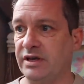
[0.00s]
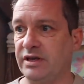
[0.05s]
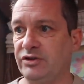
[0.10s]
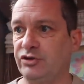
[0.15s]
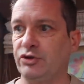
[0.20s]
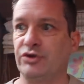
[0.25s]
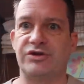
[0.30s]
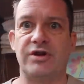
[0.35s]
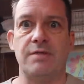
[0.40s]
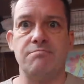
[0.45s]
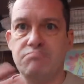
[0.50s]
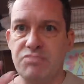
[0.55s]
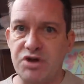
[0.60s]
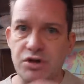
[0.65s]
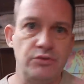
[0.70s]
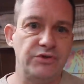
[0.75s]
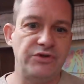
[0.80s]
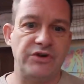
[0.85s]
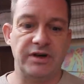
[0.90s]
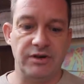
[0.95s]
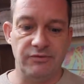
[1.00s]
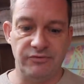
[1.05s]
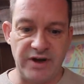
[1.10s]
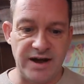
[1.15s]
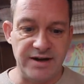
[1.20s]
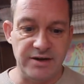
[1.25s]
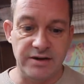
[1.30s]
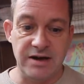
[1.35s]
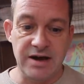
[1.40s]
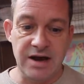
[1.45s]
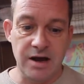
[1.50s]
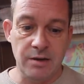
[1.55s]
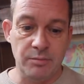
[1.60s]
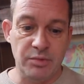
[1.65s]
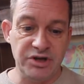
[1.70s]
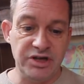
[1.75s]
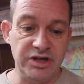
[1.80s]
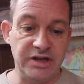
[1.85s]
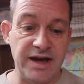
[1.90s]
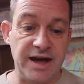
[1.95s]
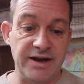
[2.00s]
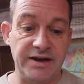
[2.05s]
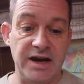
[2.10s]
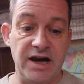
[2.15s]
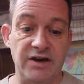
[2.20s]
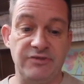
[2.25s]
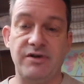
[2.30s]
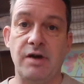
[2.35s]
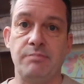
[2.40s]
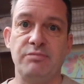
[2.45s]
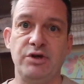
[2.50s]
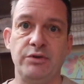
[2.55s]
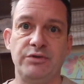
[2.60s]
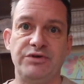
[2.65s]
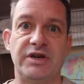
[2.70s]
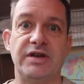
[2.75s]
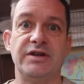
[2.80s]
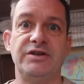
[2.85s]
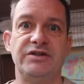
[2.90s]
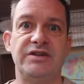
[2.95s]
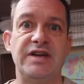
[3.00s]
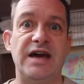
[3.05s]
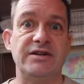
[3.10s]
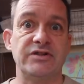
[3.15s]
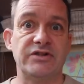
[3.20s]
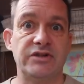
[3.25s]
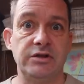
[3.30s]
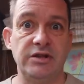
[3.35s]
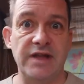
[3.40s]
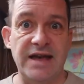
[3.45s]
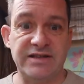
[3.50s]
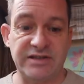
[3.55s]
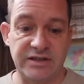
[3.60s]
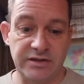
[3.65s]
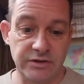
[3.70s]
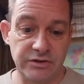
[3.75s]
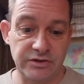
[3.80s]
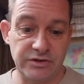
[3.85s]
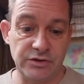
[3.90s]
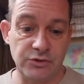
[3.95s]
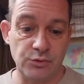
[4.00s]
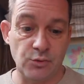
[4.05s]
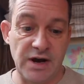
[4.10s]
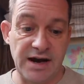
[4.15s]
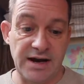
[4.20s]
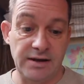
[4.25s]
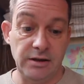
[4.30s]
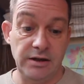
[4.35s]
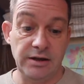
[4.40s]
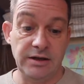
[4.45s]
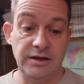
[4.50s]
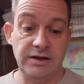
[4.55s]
It's just a music event, but you can have music and dance lessons as well.